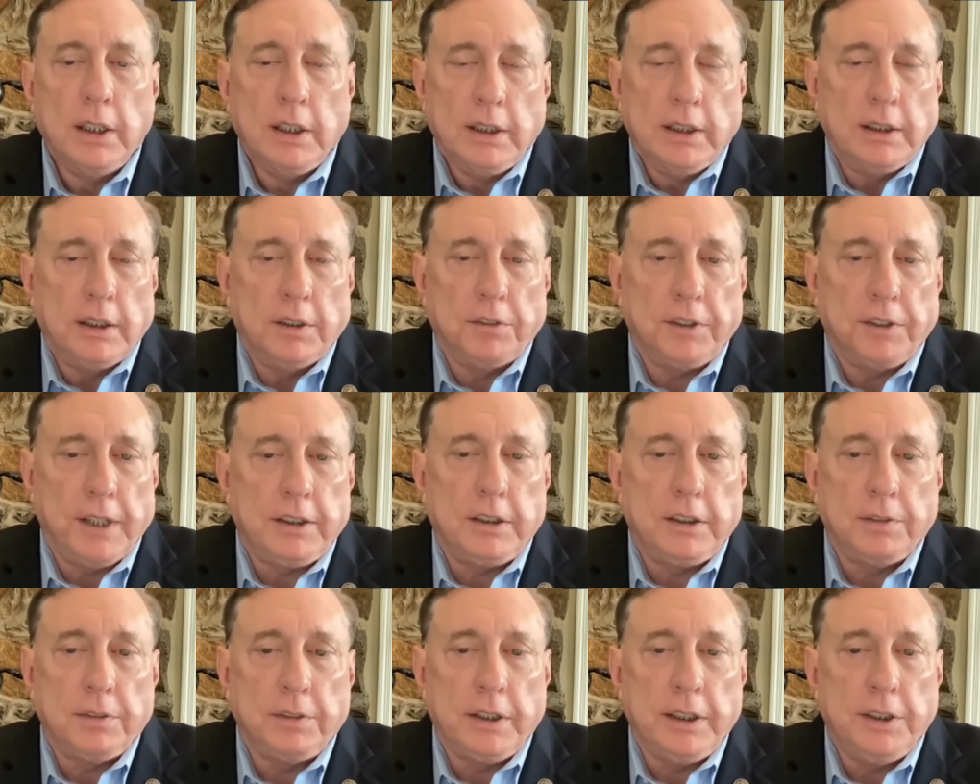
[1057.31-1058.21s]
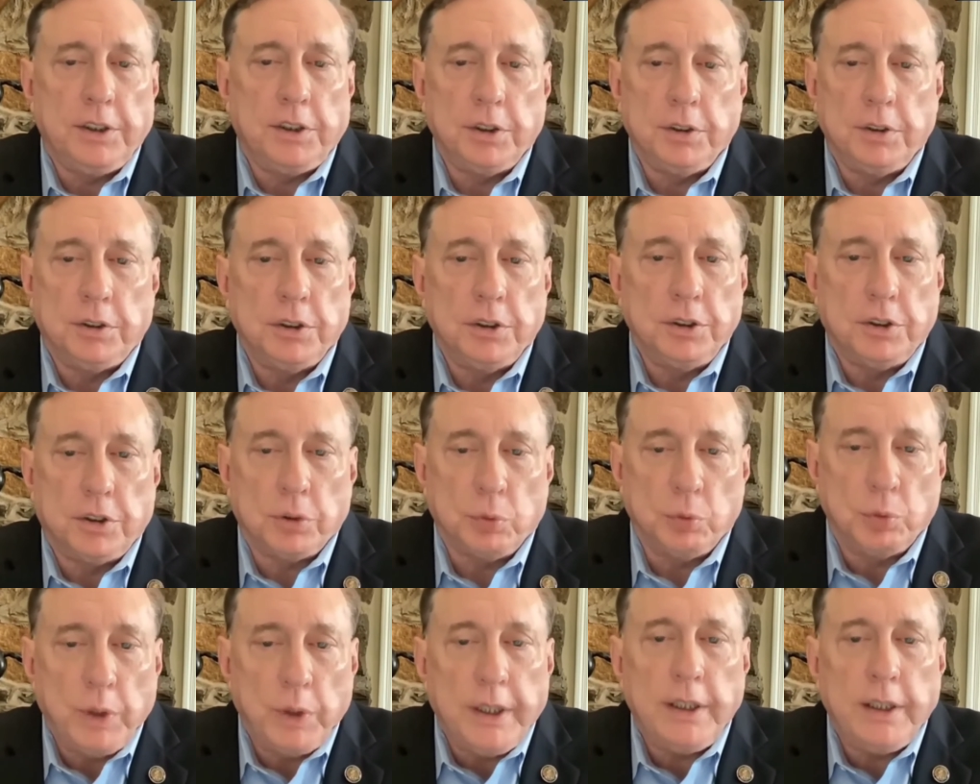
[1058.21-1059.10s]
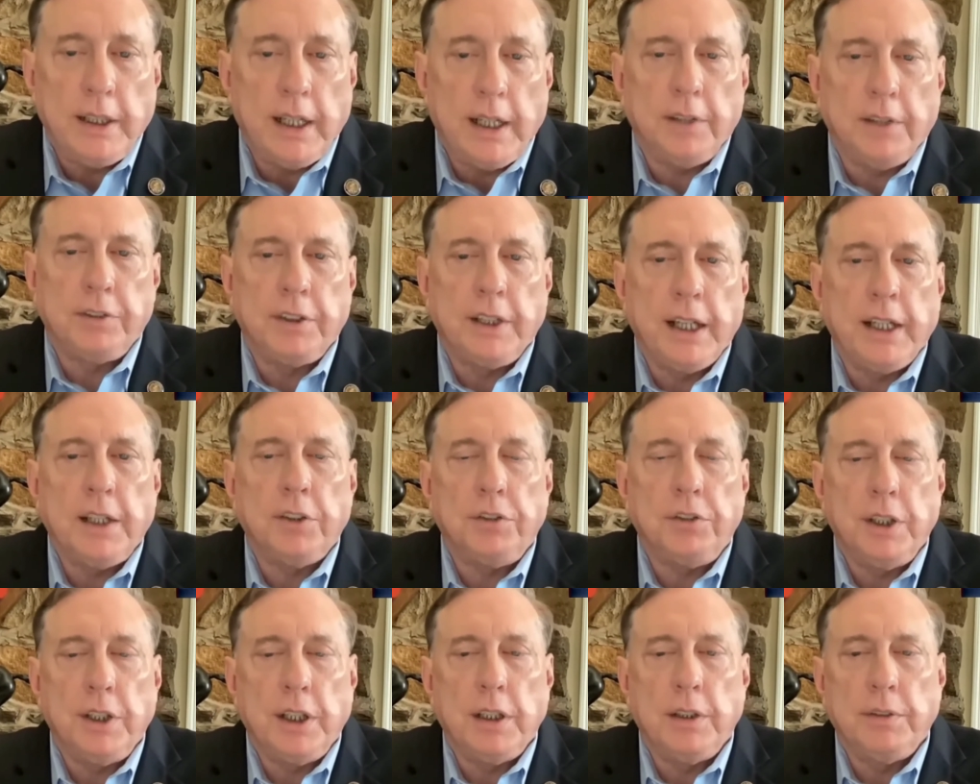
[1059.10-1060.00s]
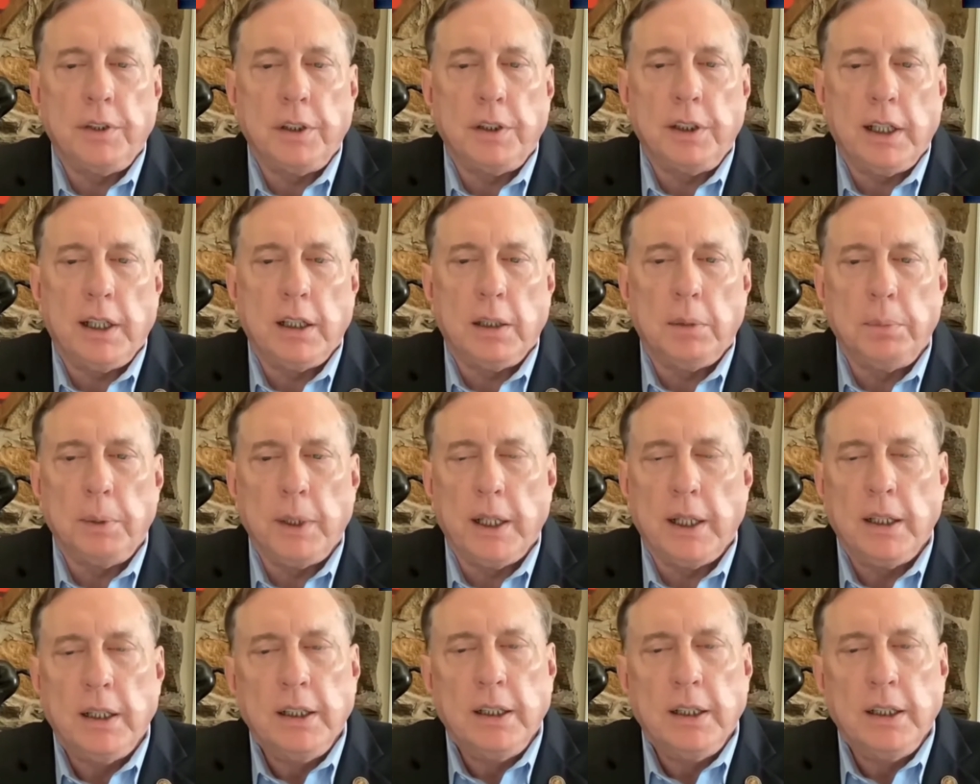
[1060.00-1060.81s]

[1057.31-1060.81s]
effectively to rid Afghanistan of the Taliban.